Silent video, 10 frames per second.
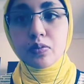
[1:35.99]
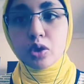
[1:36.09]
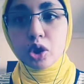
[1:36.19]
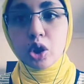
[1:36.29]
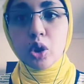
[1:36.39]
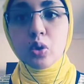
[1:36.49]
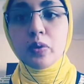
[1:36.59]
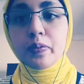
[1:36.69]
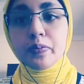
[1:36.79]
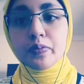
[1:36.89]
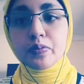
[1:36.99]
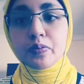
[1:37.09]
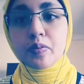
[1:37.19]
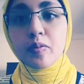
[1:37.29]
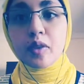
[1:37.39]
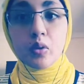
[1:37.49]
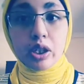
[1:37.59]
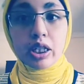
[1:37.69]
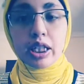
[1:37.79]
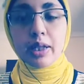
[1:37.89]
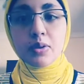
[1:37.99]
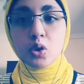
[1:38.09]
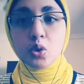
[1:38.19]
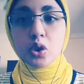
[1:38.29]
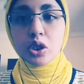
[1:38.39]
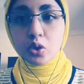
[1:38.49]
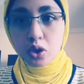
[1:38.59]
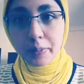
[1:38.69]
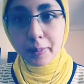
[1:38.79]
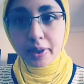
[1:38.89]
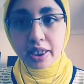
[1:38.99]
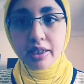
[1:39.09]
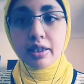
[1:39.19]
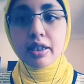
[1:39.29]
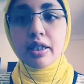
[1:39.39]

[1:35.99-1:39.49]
So, when it comes to the dopamine